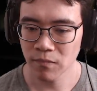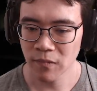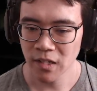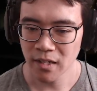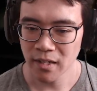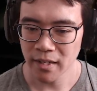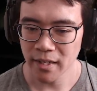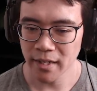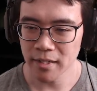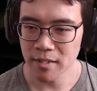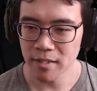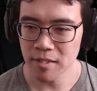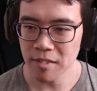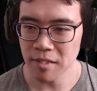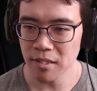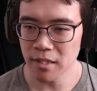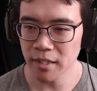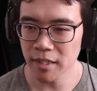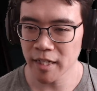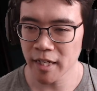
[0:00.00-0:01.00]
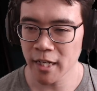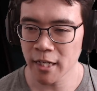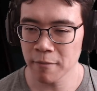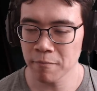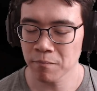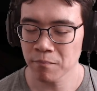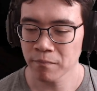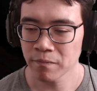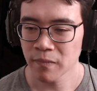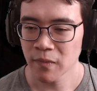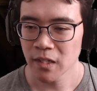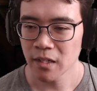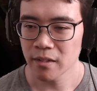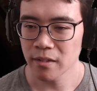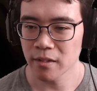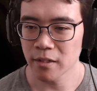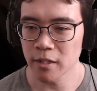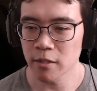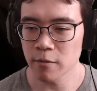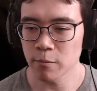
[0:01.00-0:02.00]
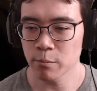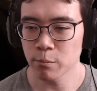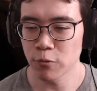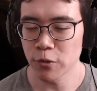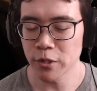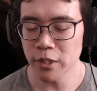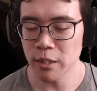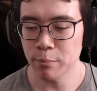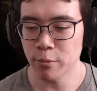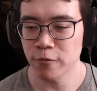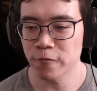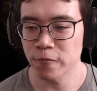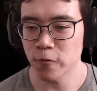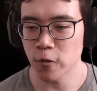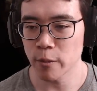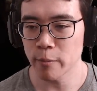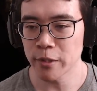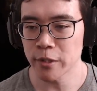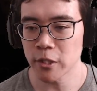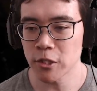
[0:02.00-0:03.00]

And see, again, they're really performing.